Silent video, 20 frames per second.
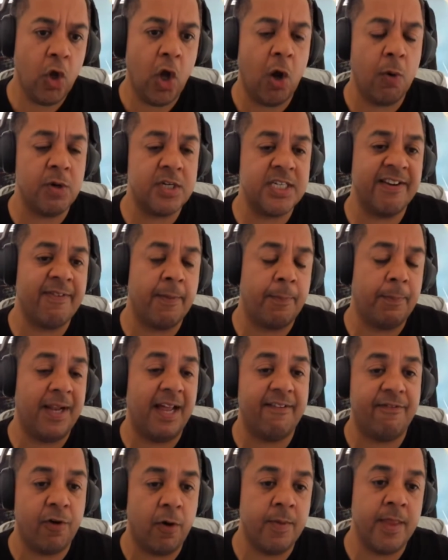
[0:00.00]
or whichever
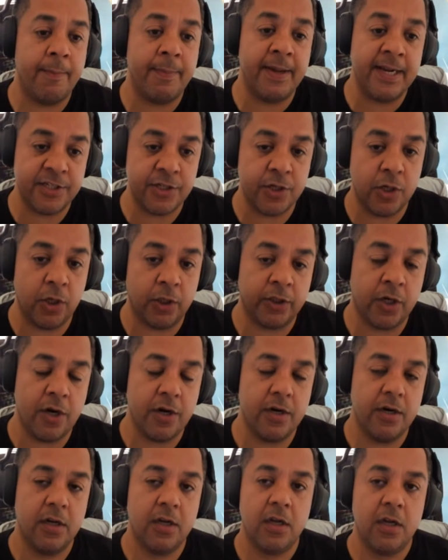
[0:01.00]
platform they're being sold
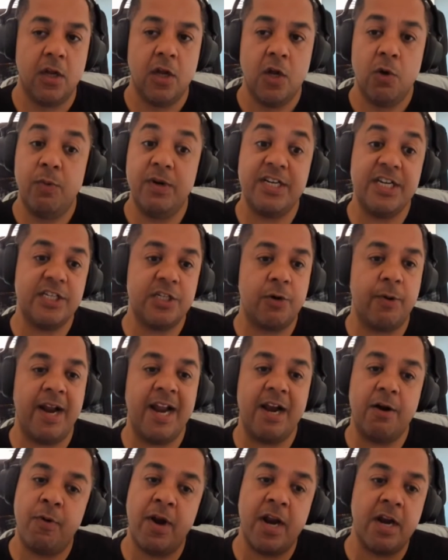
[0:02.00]
on, which is
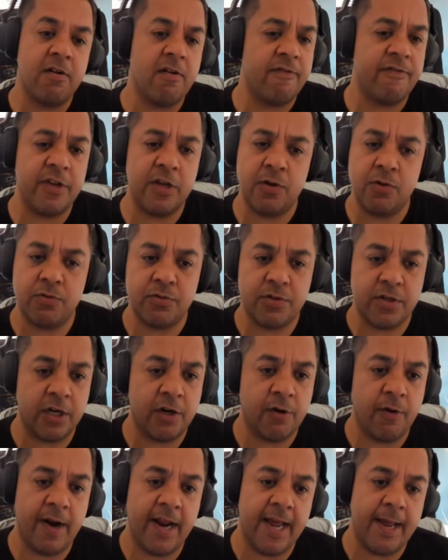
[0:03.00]
great. Written reviews are
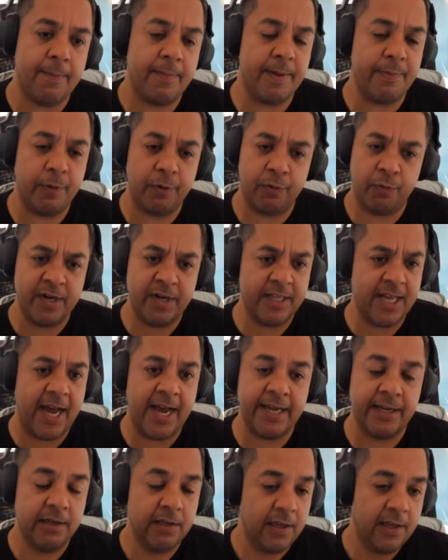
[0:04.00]
great. People read.
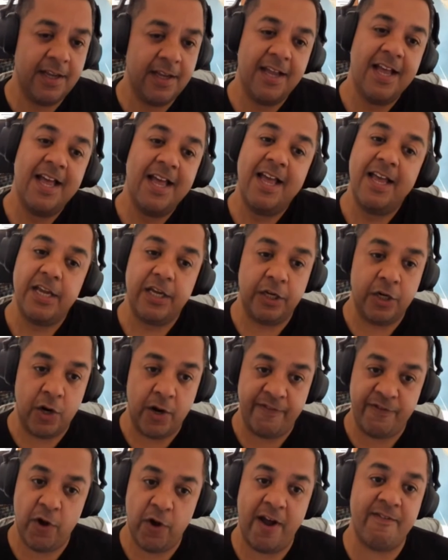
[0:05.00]

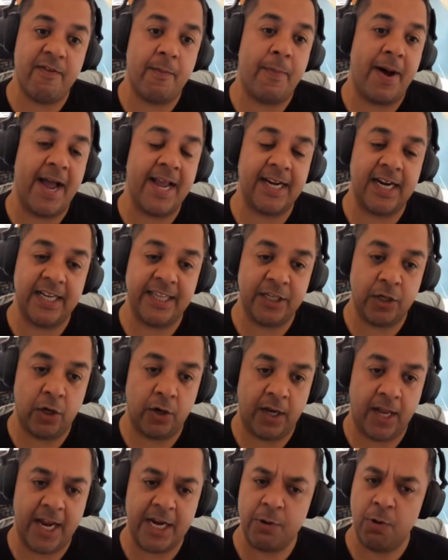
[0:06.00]
If you're ever buying anything
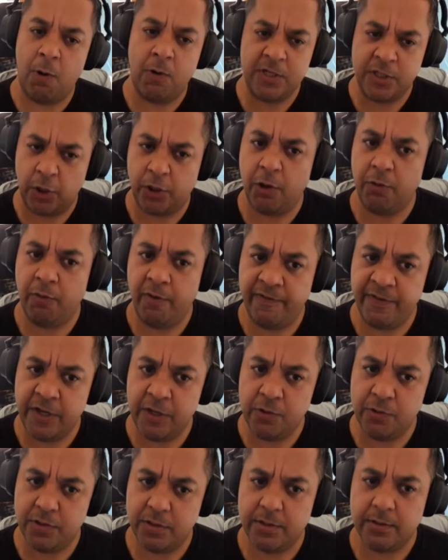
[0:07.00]
online, you always look at
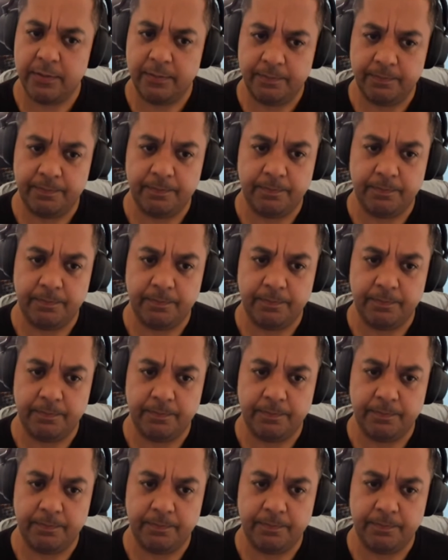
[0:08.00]
reviews.